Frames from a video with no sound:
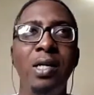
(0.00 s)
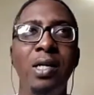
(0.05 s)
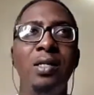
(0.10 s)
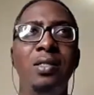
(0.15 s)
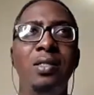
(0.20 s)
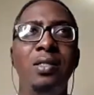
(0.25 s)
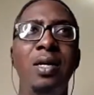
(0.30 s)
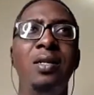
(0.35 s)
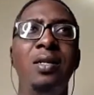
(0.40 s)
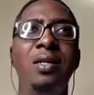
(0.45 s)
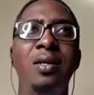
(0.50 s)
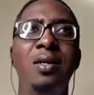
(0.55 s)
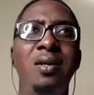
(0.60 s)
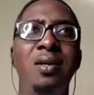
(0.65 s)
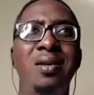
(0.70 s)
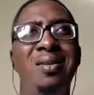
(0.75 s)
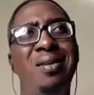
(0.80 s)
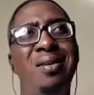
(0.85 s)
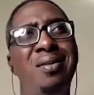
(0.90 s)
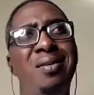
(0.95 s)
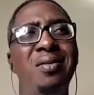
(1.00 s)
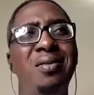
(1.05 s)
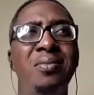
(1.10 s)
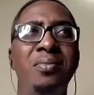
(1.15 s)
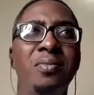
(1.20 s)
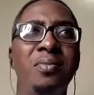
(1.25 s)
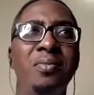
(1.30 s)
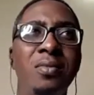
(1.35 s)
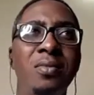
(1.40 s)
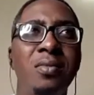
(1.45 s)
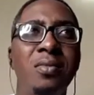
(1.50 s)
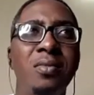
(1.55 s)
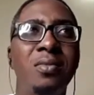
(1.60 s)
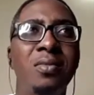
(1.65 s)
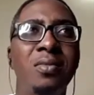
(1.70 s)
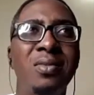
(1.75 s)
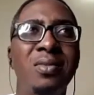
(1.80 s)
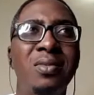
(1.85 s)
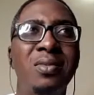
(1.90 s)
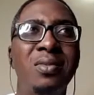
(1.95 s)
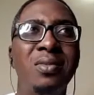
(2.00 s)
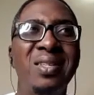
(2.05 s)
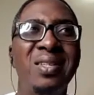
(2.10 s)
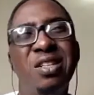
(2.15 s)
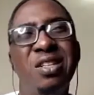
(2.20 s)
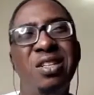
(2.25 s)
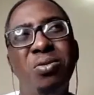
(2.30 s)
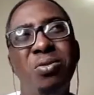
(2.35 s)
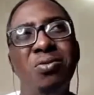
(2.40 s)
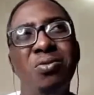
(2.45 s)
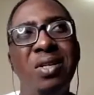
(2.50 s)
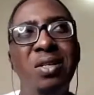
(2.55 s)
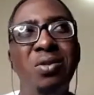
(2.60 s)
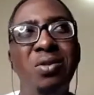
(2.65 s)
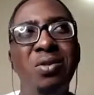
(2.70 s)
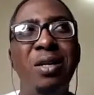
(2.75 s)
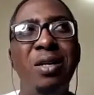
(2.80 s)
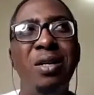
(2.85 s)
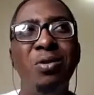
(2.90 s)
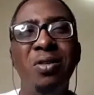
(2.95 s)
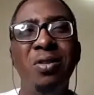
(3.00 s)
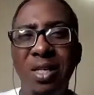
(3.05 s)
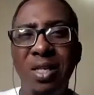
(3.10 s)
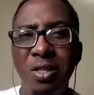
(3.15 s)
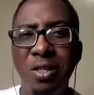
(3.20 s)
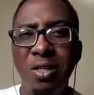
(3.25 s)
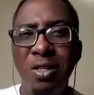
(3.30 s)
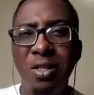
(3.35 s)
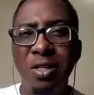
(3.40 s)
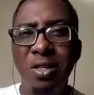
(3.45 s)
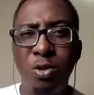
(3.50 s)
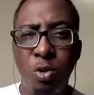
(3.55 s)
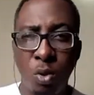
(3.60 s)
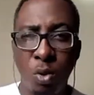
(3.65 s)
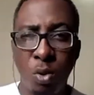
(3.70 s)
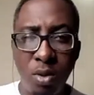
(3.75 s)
She said, I don't really know. I don't think so.